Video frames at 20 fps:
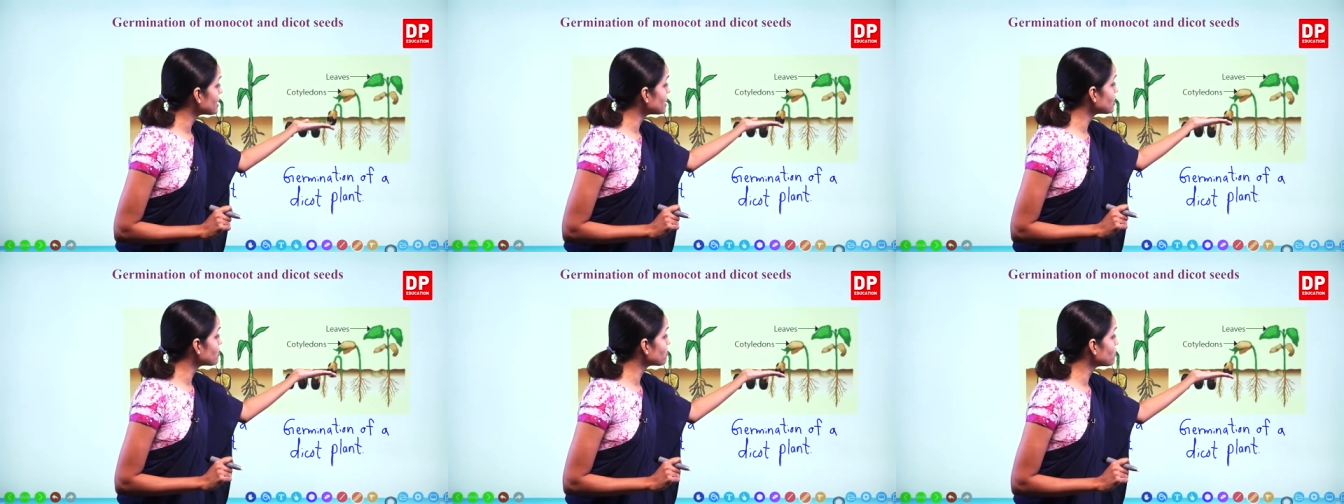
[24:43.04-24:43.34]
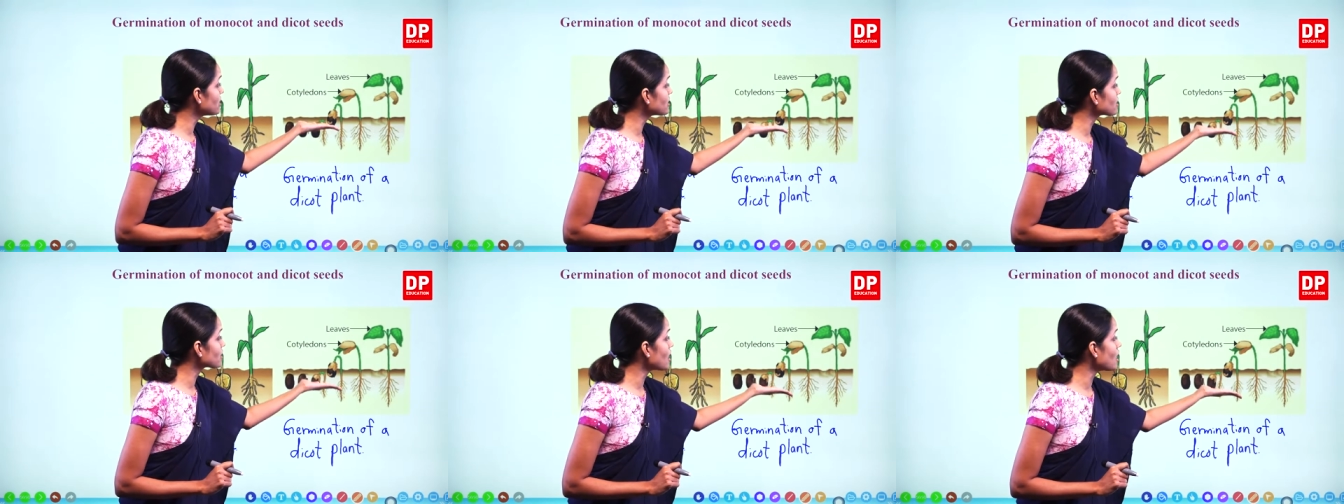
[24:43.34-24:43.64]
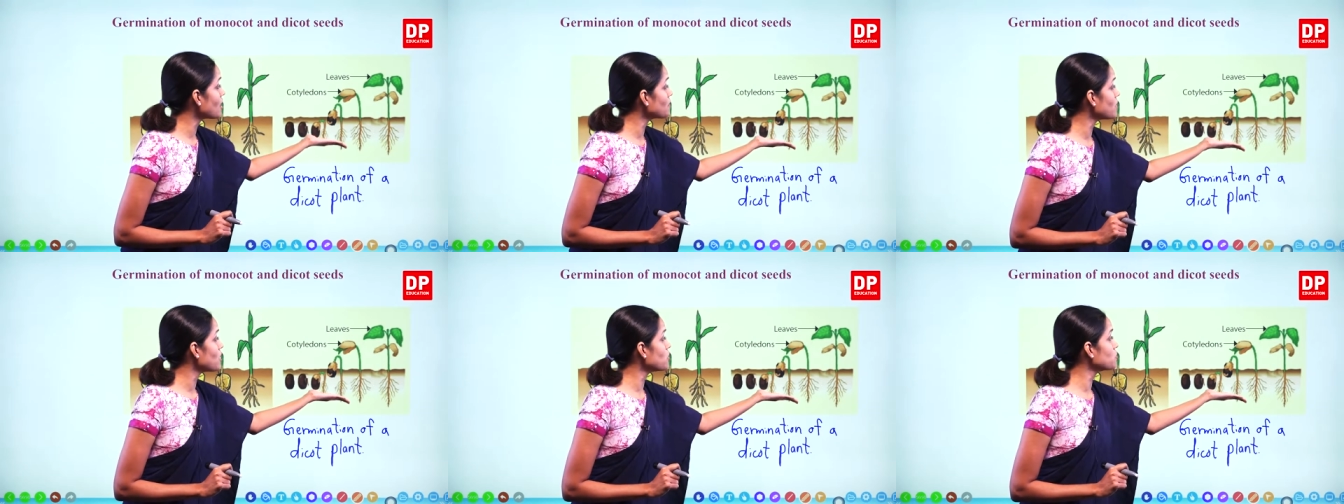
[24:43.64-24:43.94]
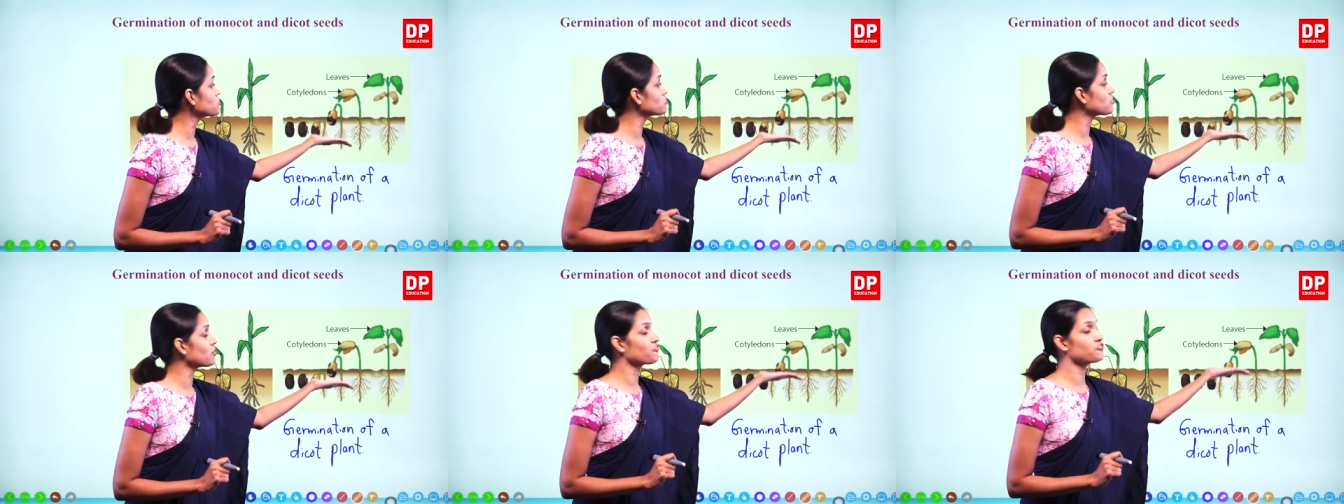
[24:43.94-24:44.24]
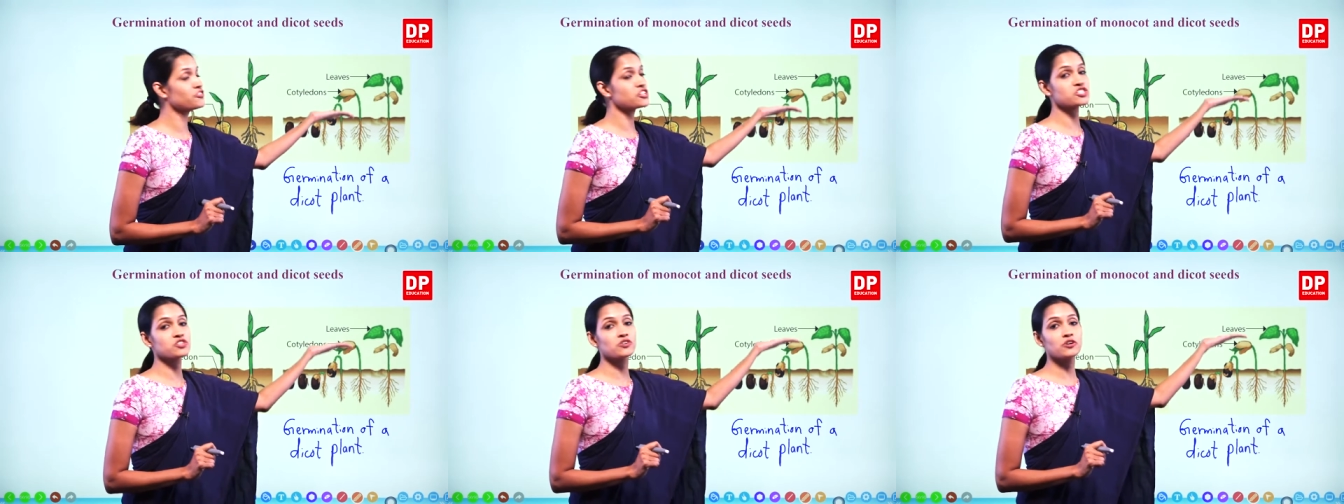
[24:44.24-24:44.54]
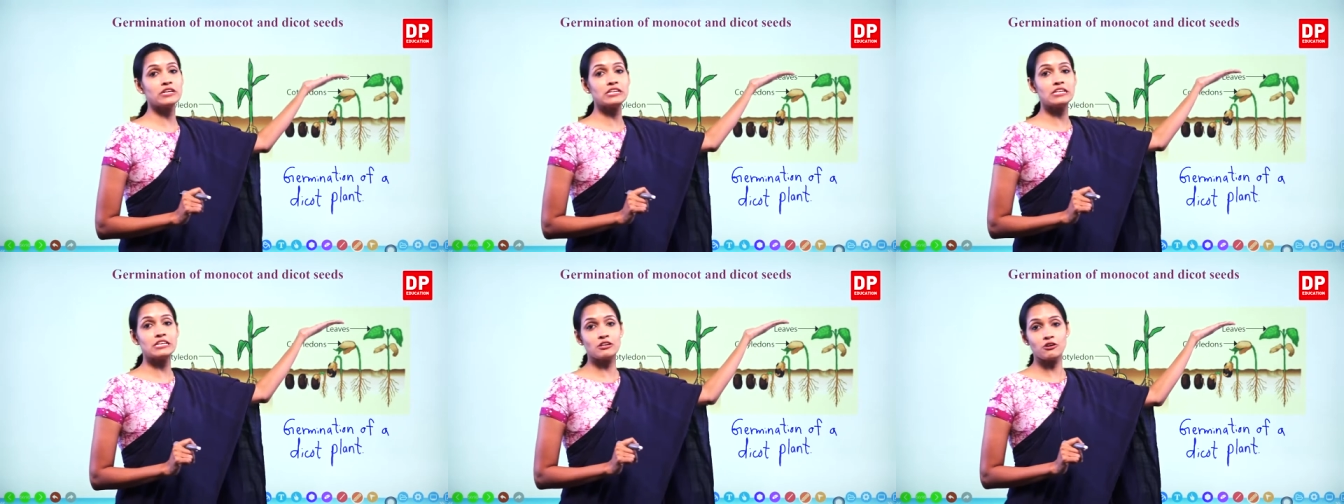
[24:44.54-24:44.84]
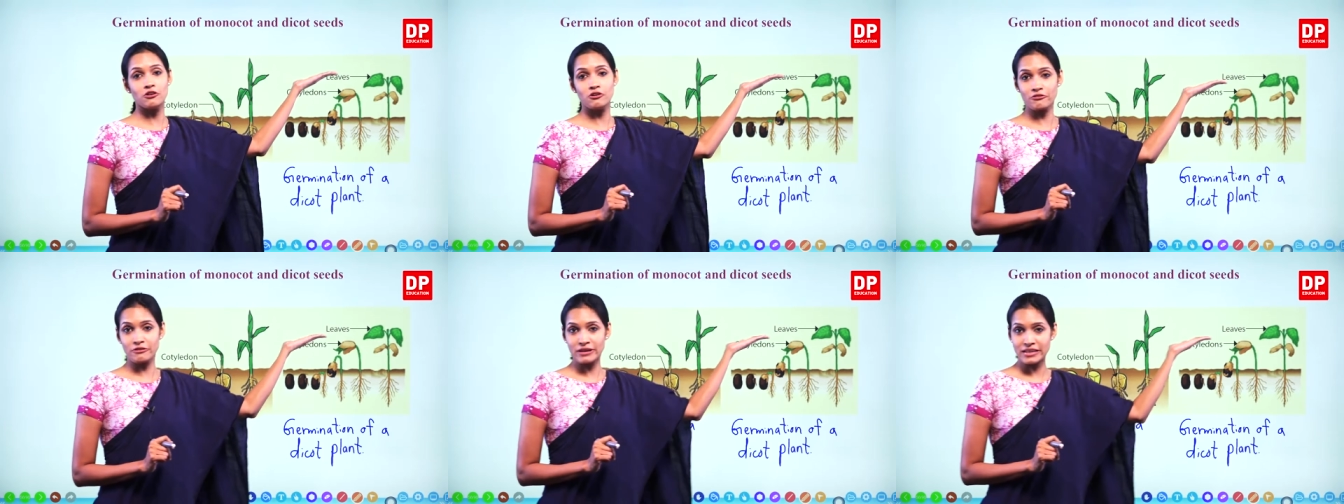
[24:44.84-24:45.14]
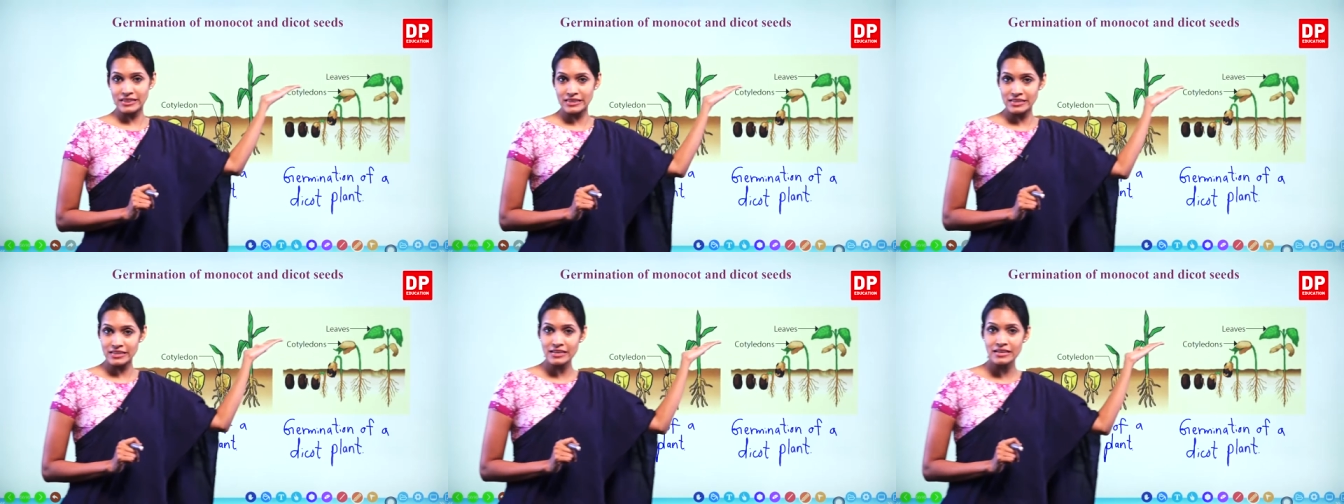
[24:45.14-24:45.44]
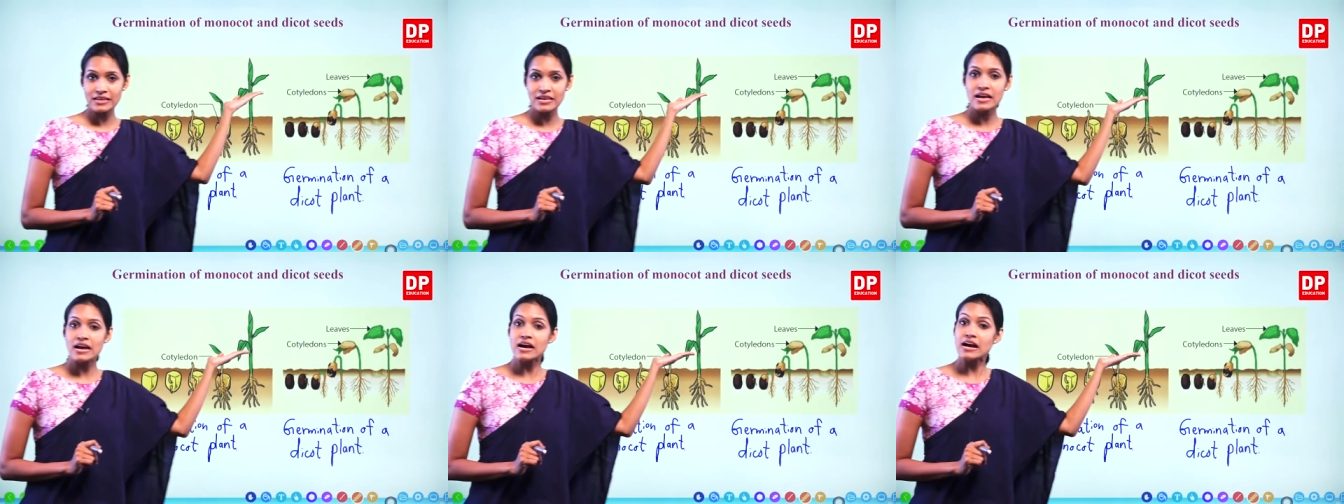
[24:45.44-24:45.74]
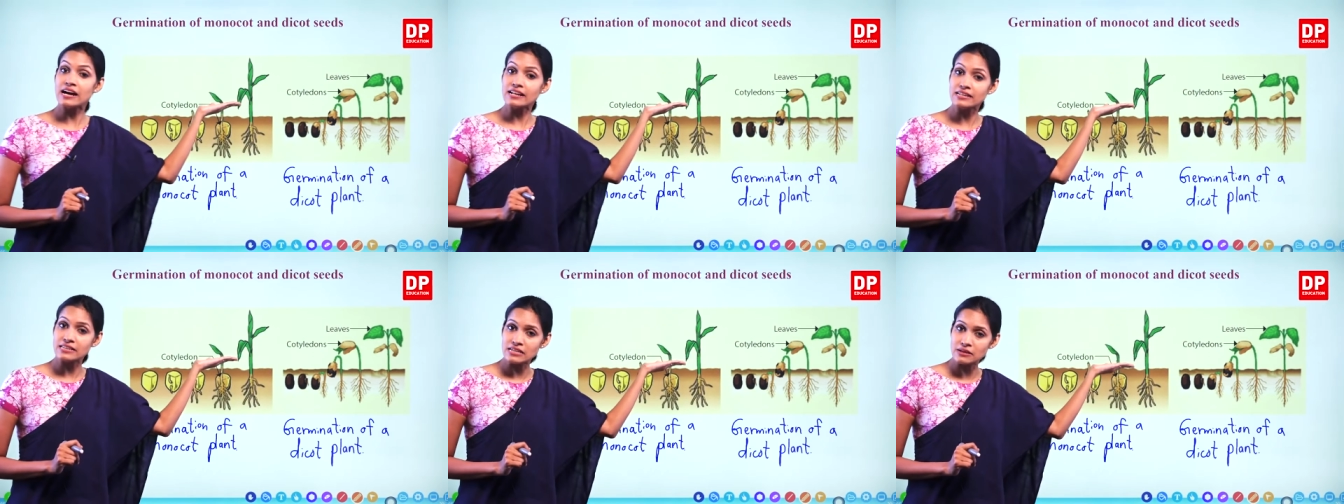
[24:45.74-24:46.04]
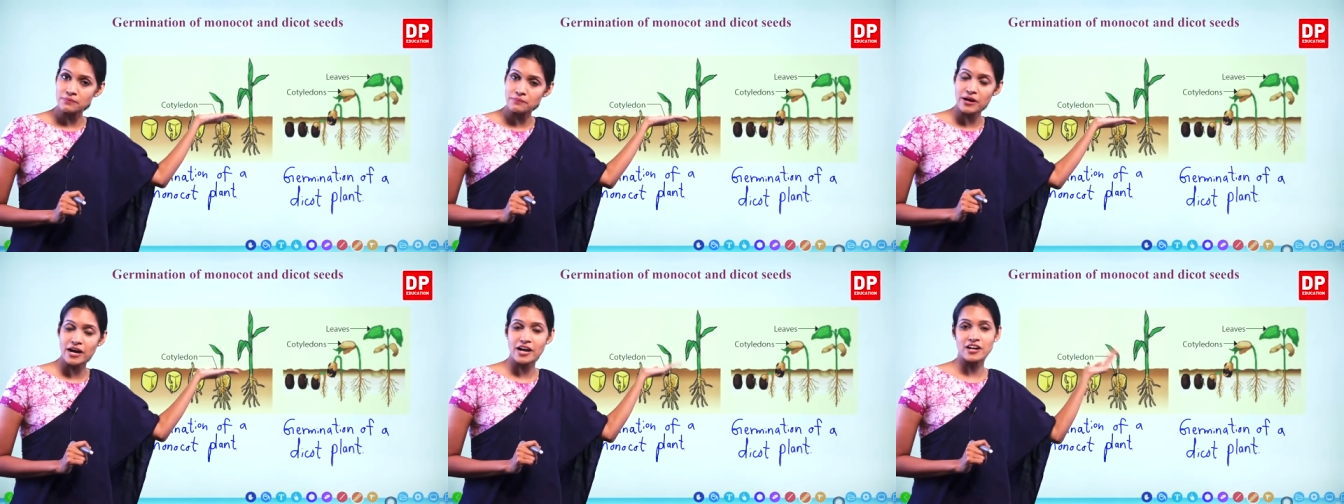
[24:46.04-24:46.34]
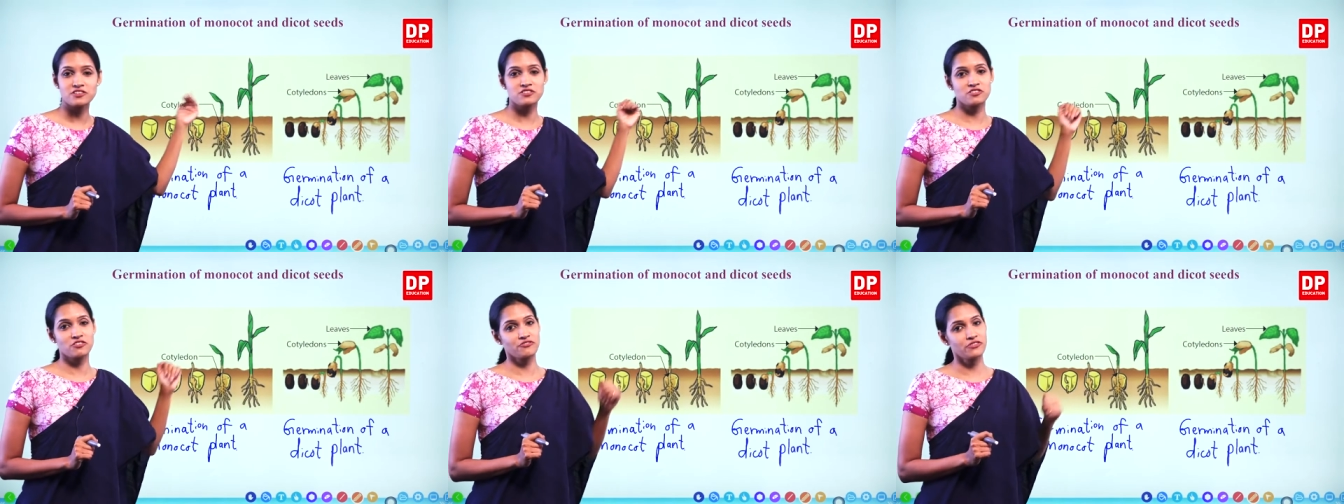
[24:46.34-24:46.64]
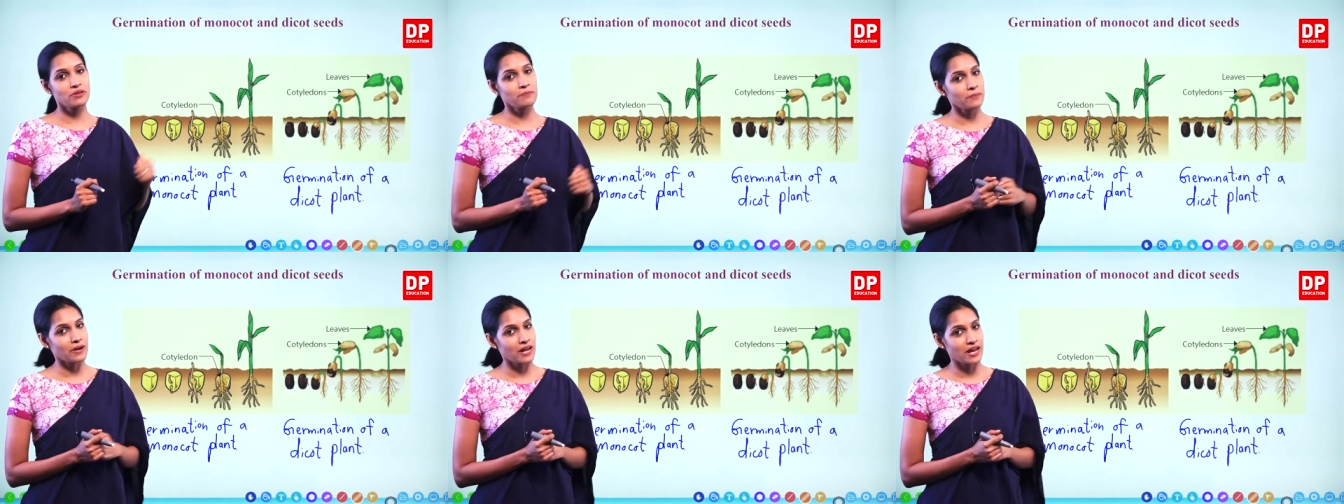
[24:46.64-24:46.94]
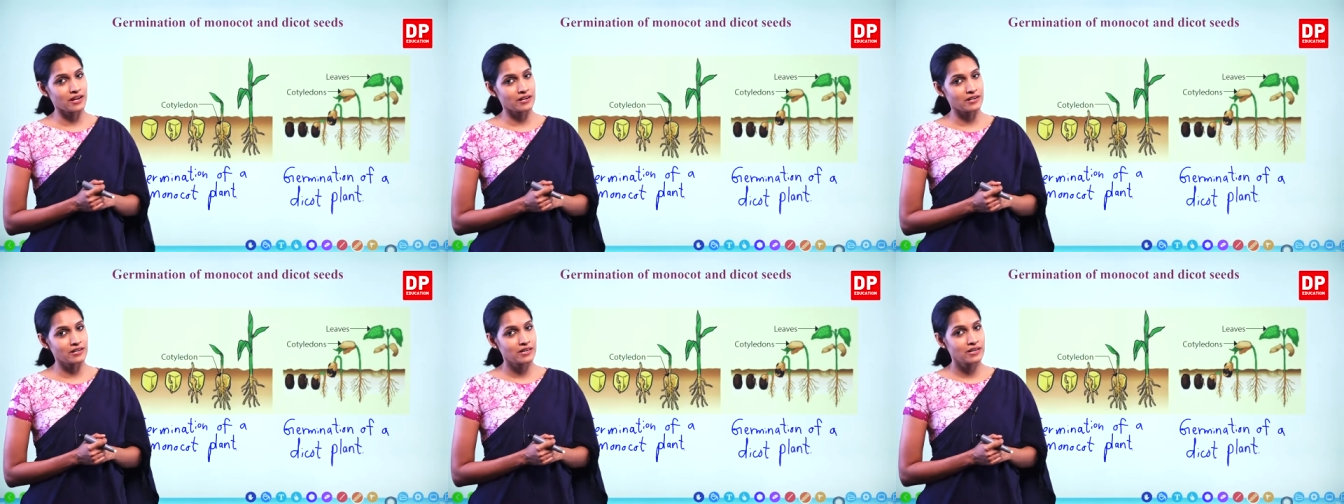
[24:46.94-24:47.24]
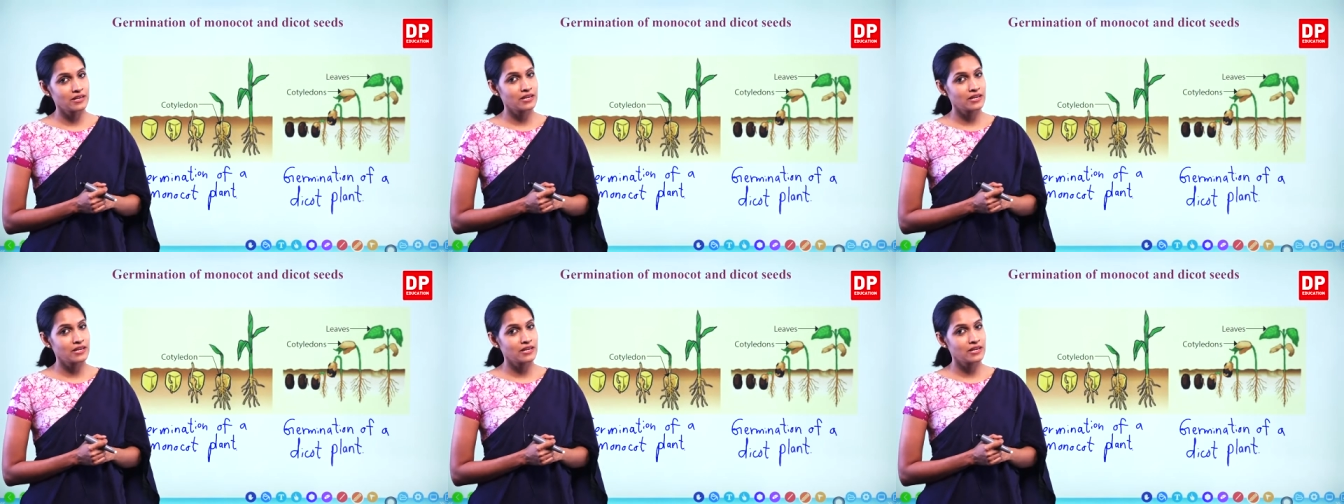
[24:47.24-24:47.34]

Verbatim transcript: it will come out of the soil along with the other parts of the plant.